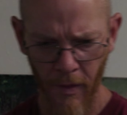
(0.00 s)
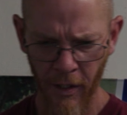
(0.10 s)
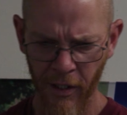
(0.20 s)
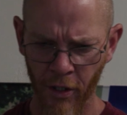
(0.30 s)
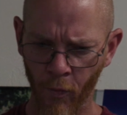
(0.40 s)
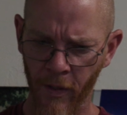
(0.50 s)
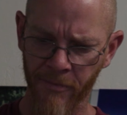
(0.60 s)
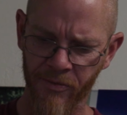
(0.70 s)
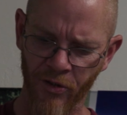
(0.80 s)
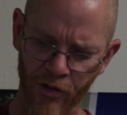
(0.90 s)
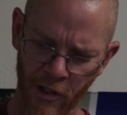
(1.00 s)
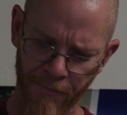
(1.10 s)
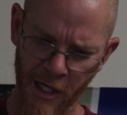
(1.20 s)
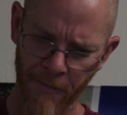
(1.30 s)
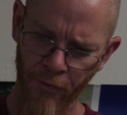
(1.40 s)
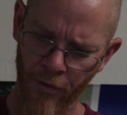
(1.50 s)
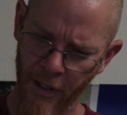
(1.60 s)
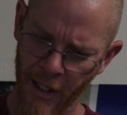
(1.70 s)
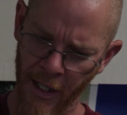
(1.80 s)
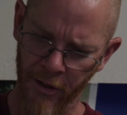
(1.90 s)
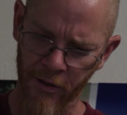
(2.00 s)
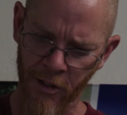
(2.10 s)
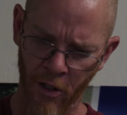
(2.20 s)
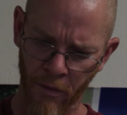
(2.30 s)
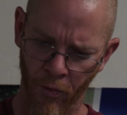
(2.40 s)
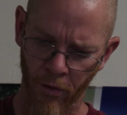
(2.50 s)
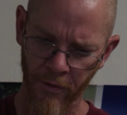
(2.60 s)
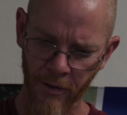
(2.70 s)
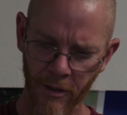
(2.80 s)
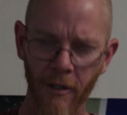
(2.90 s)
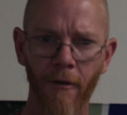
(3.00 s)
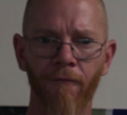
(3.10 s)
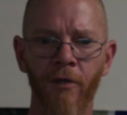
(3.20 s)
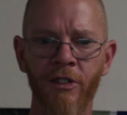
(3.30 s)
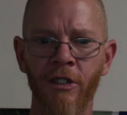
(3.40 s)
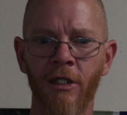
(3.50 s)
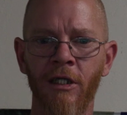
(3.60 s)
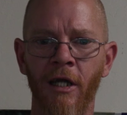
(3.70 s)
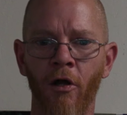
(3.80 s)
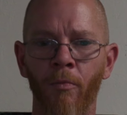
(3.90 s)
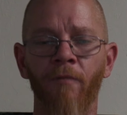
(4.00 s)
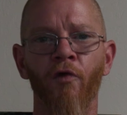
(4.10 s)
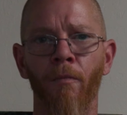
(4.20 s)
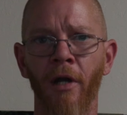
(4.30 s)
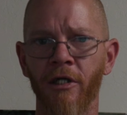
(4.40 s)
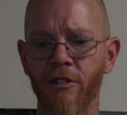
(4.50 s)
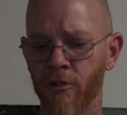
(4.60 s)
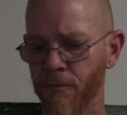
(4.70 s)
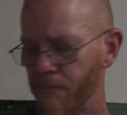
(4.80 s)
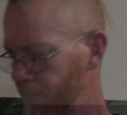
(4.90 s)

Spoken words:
And here we have some shredded paper and cardboard. This is the key element for the bedding too.